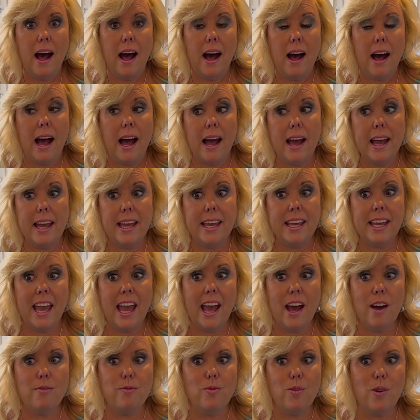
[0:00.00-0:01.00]
I
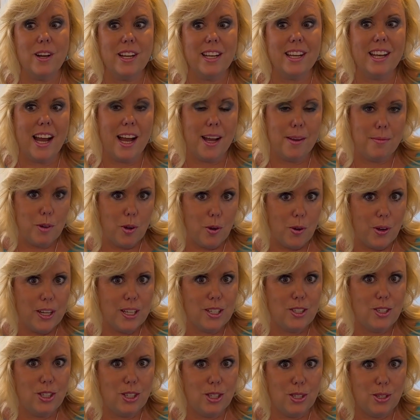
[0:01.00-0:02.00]
have one I'm going
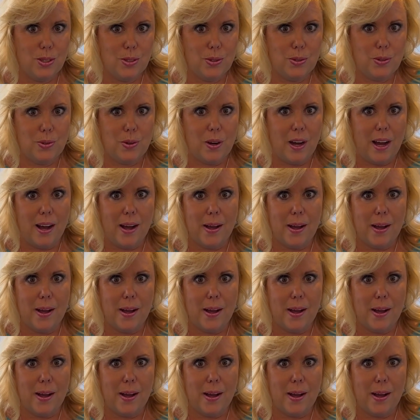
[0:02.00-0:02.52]
to